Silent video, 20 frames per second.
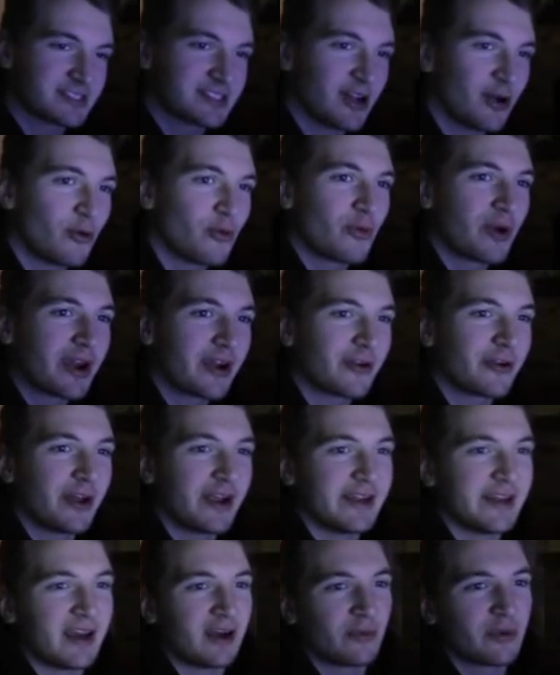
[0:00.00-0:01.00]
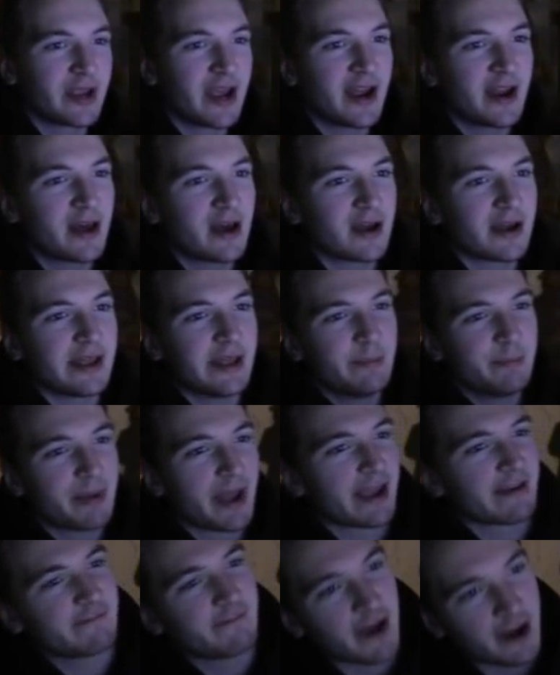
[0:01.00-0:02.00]
so weird right now. We got a
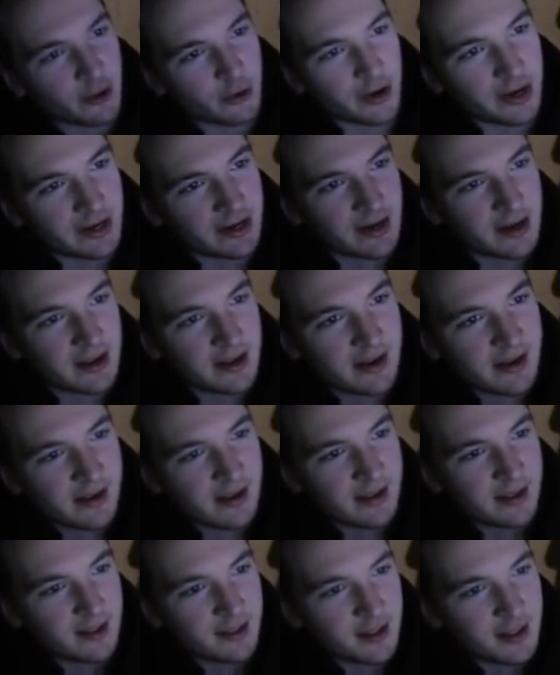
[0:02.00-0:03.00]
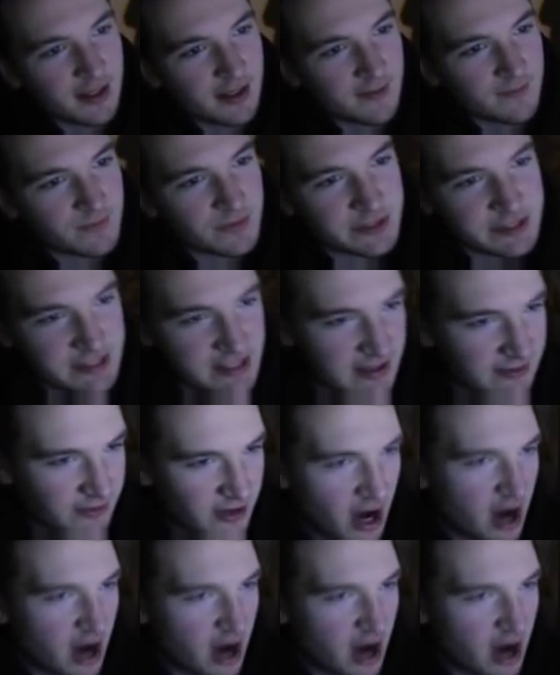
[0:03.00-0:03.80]
Impact Veteran Steve